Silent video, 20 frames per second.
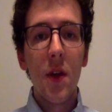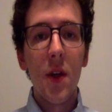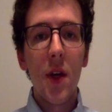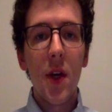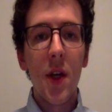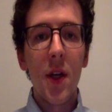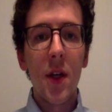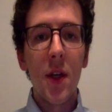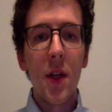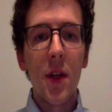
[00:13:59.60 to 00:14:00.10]

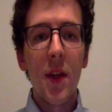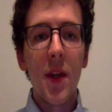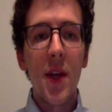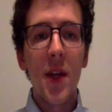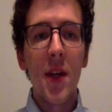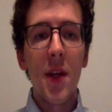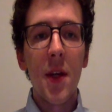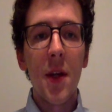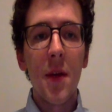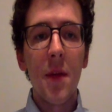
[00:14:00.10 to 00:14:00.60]

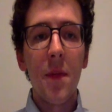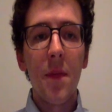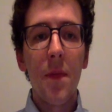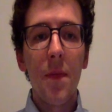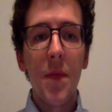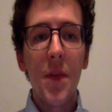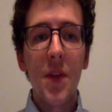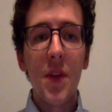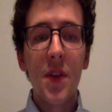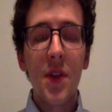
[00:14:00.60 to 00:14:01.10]
The
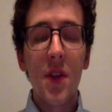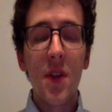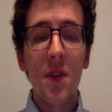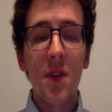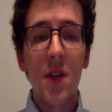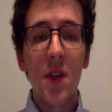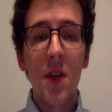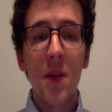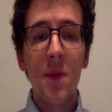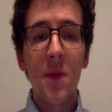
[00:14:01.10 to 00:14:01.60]
Southern
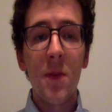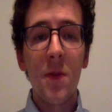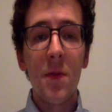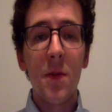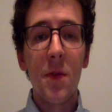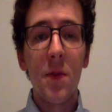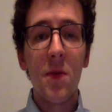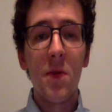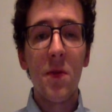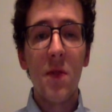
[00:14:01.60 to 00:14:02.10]
comfort
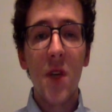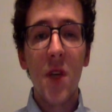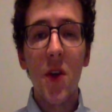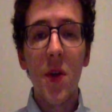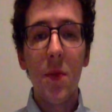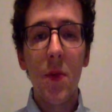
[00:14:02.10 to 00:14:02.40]
food is very